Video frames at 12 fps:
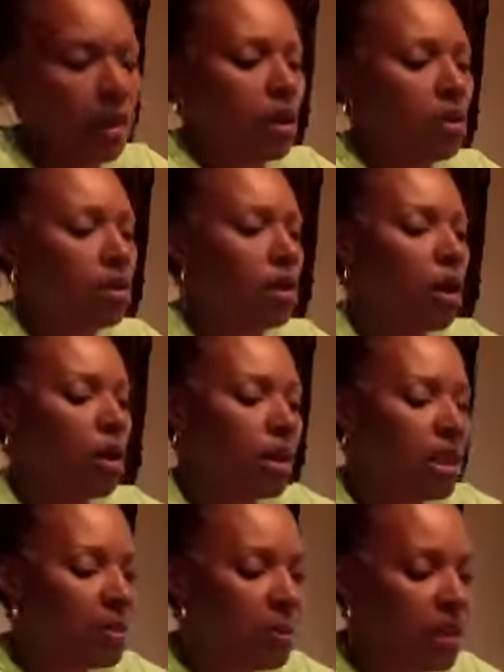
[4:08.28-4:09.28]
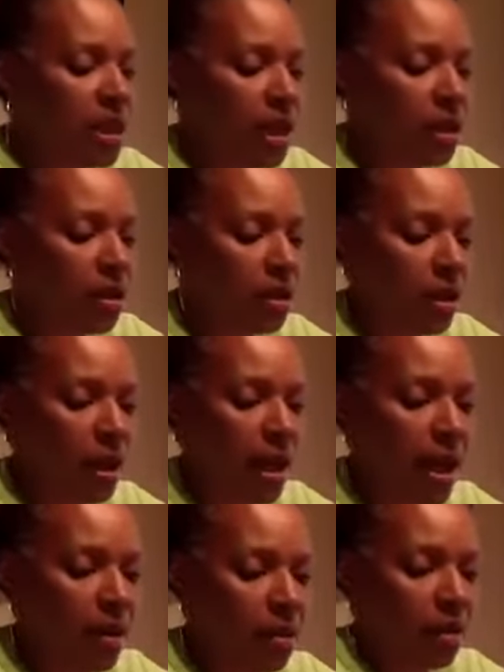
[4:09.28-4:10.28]
So on this particular
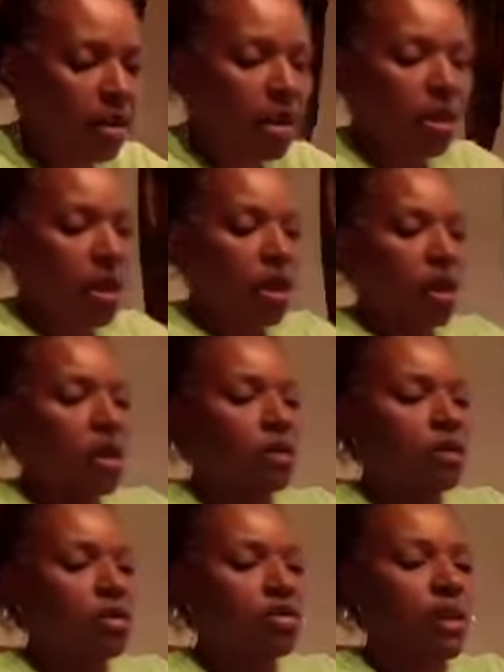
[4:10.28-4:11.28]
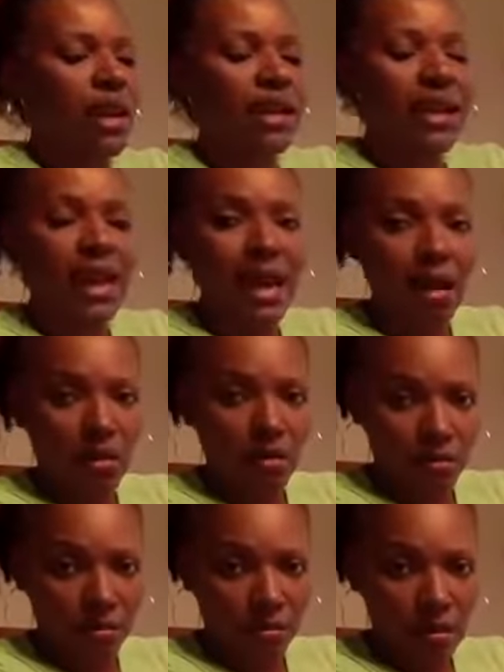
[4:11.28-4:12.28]
cut, we're just going to go straight down.
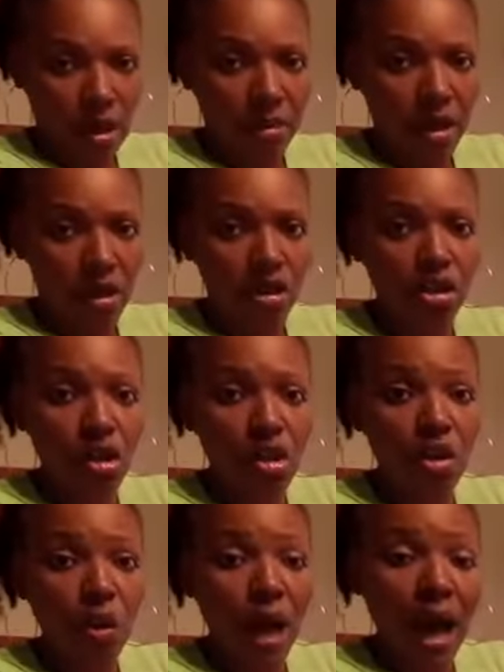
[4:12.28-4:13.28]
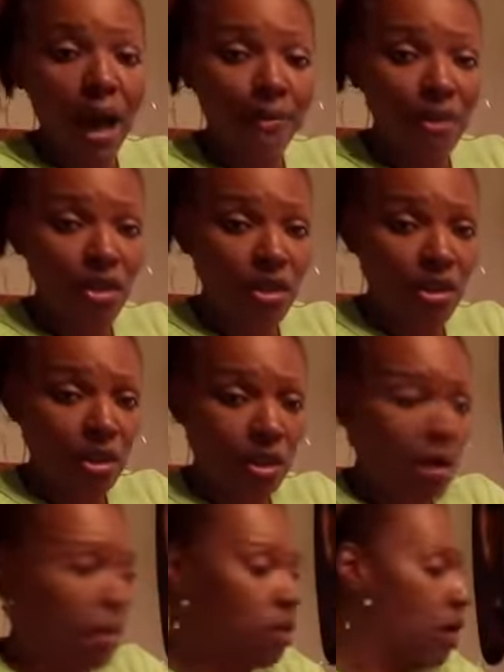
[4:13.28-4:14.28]
I'm going to show you options
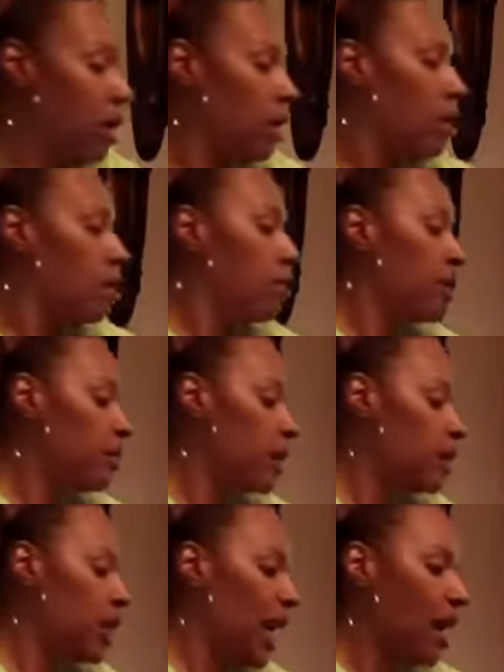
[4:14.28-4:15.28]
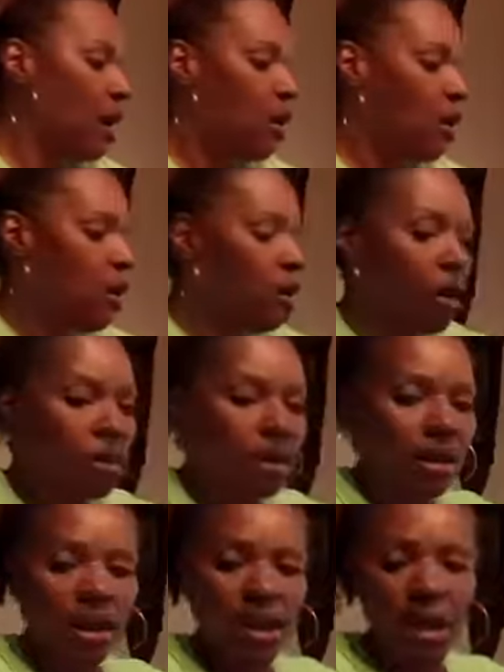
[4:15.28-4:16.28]
though, pretty much how on
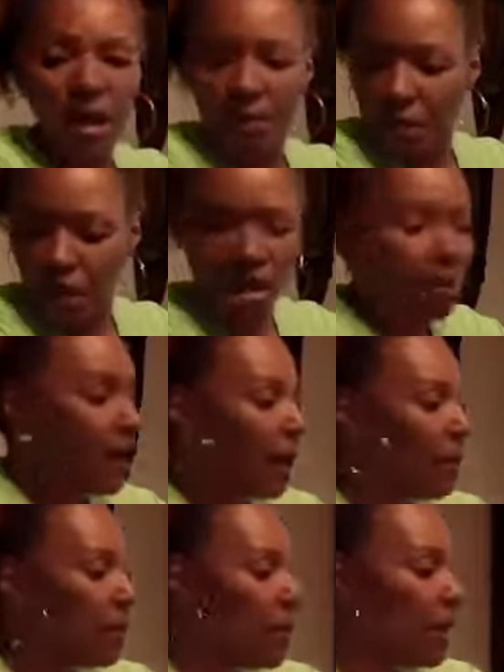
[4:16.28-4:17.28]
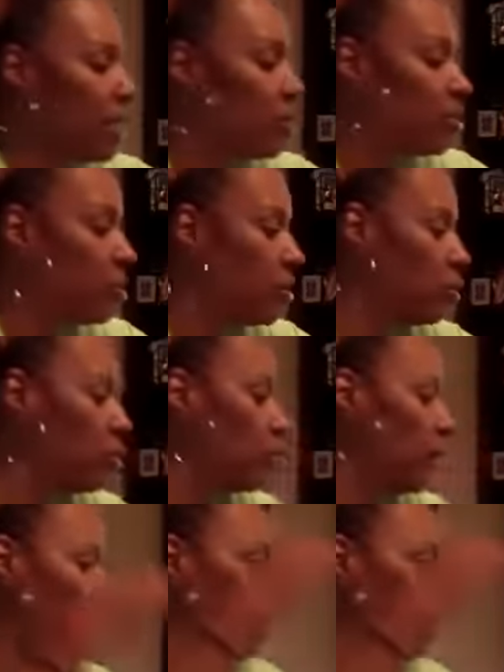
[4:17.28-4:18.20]
the sheet of paper that I drew, where